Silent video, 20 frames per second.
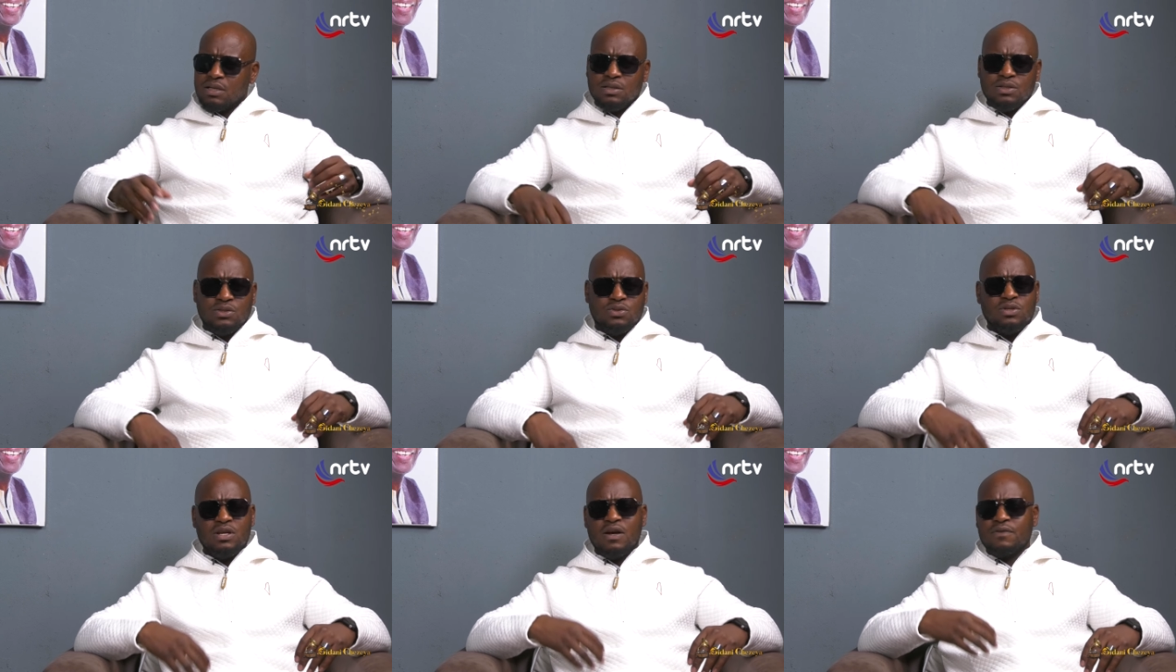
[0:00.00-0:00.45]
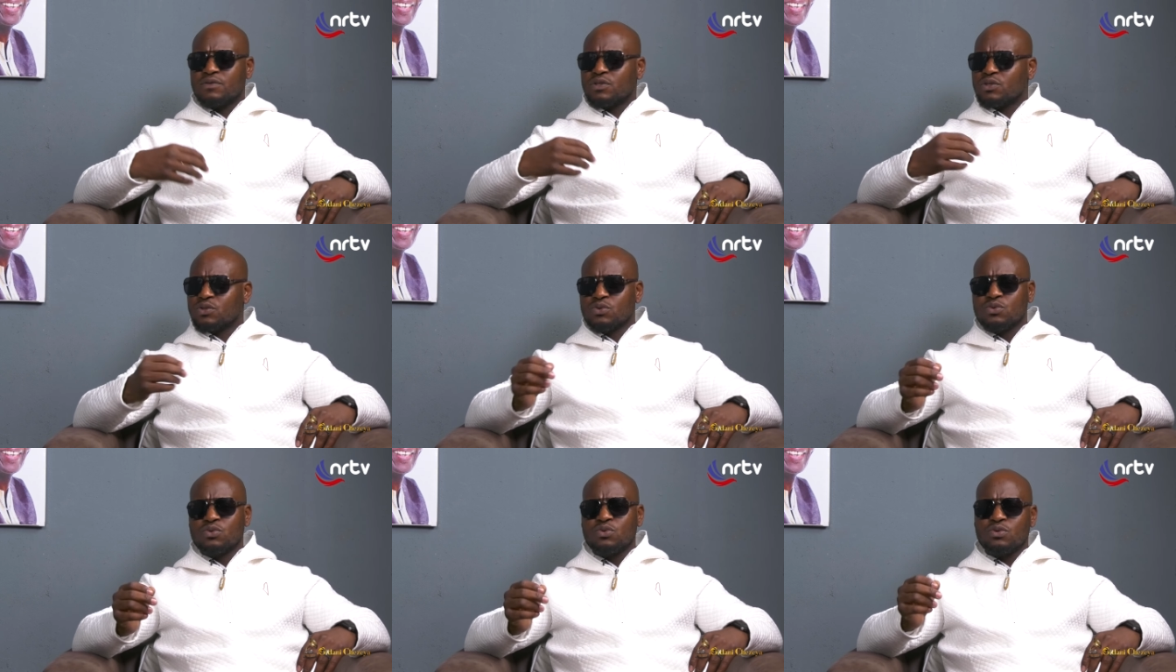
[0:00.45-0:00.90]
Soon after
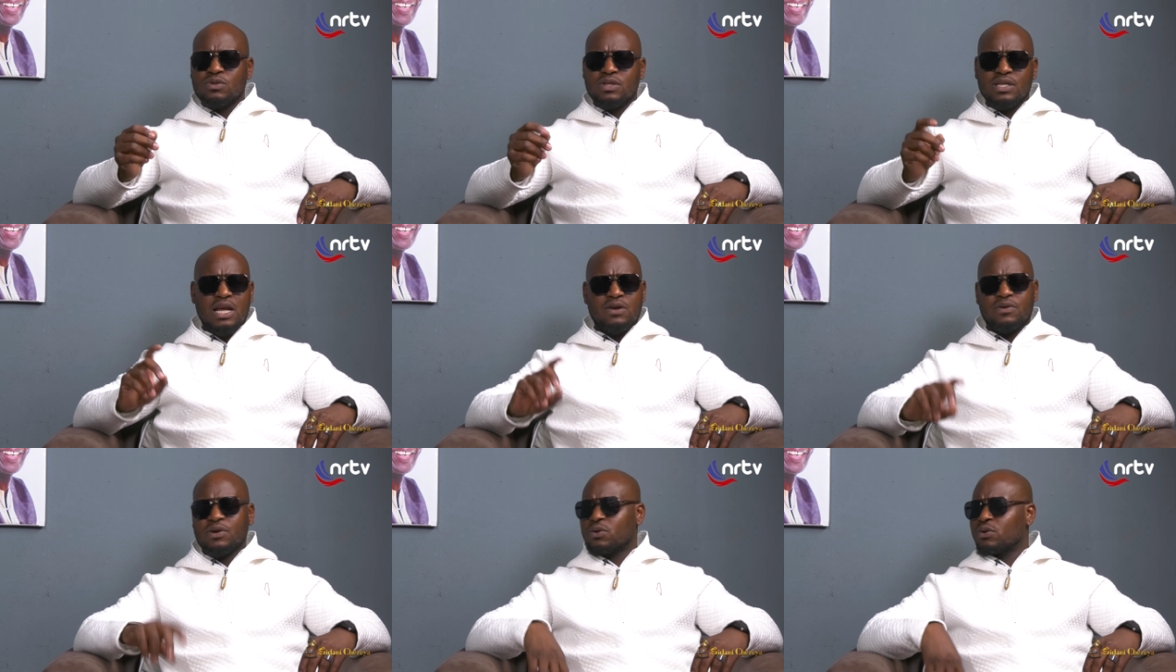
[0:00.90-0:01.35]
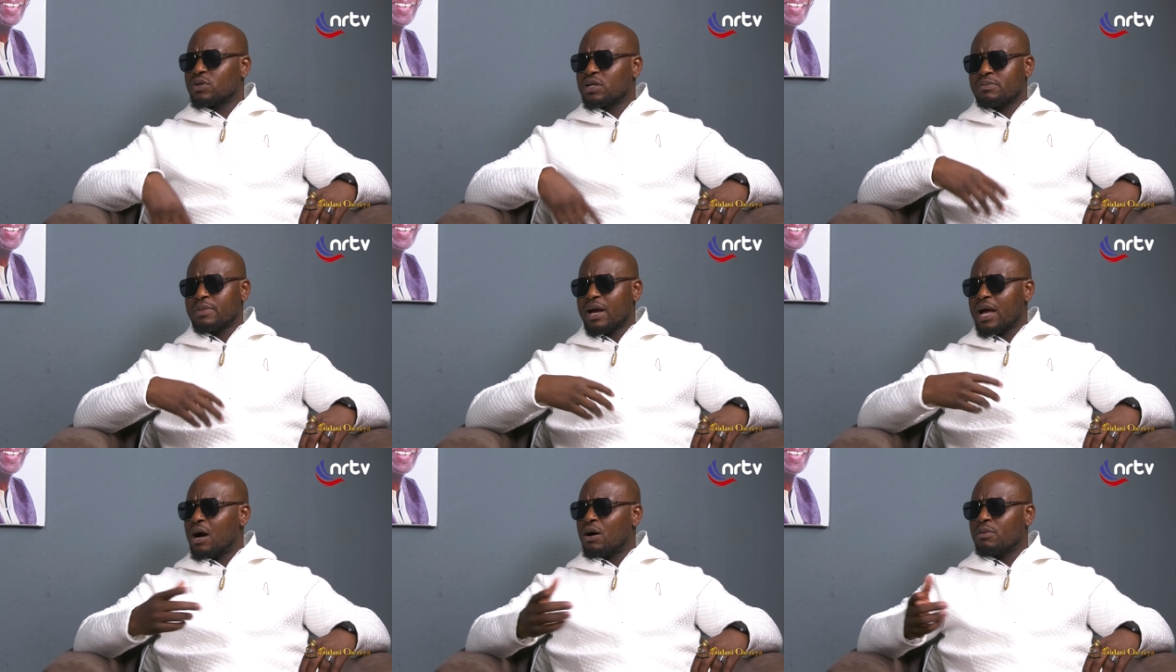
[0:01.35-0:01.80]
school, then I
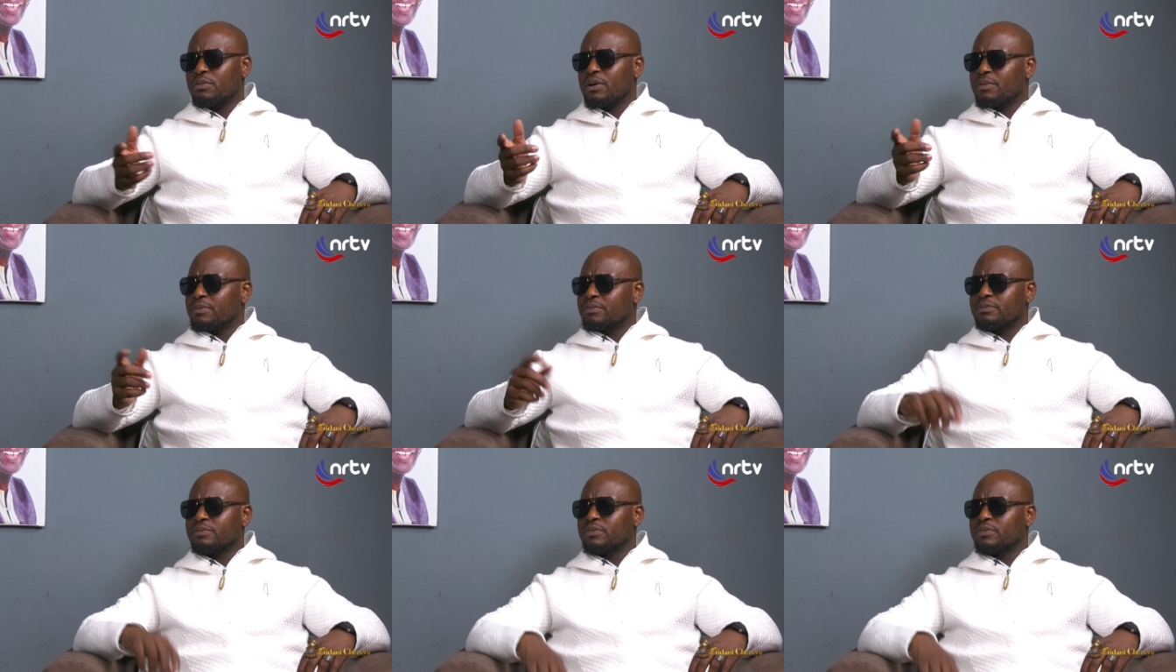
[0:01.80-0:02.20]
recorded my album.